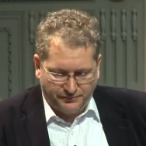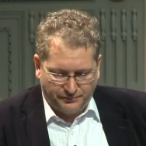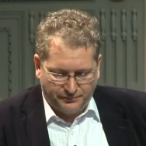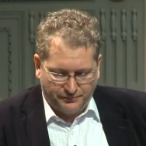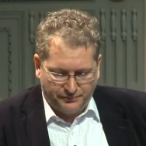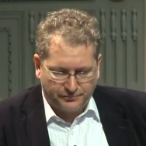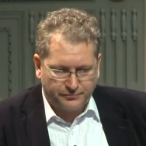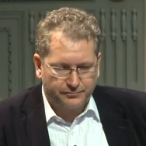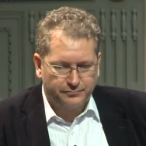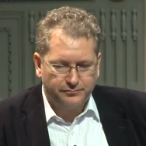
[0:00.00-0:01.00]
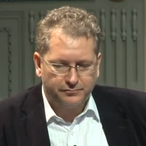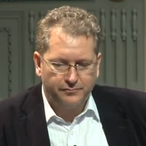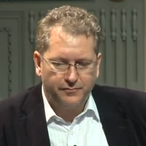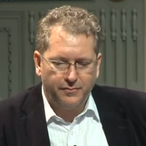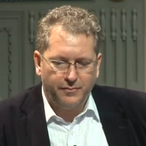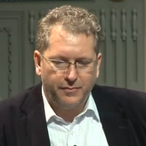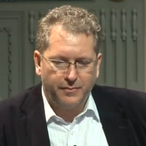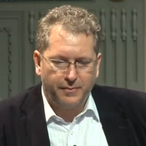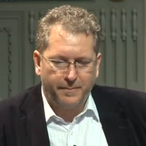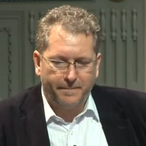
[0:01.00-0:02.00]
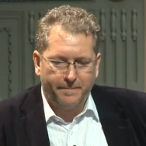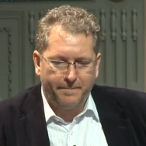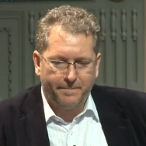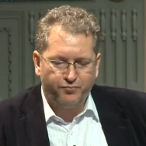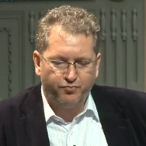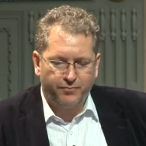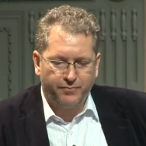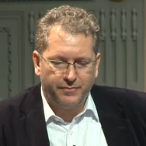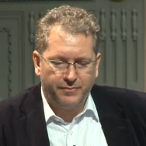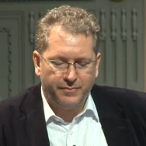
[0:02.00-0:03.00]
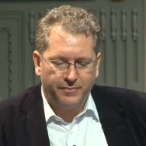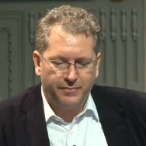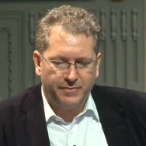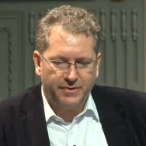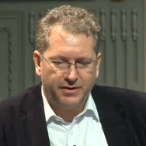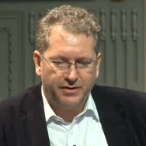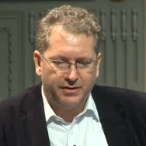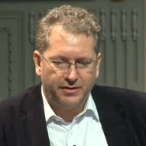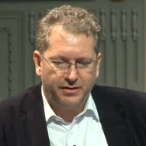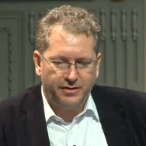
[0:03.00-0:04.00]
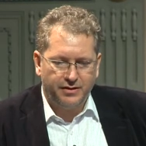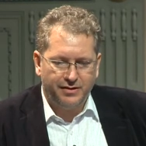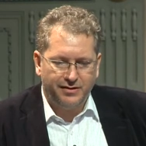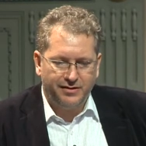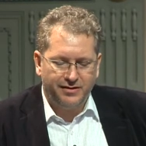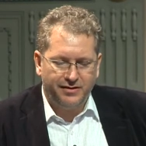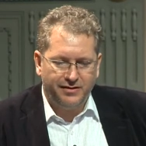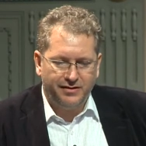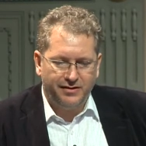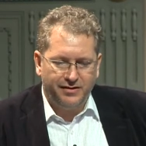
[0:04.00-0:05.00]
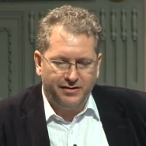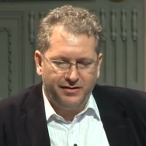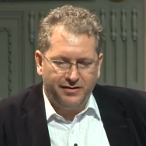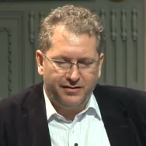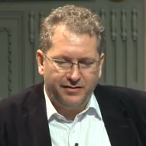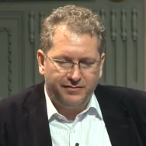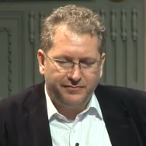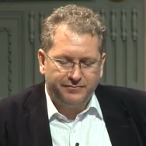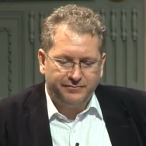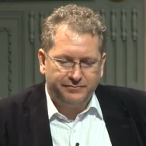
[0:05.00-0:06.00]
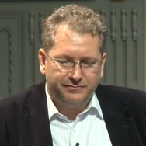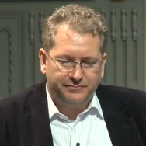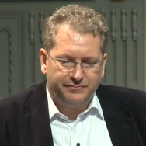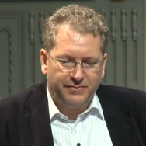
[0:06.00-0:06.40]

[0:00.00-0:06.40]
[no speech]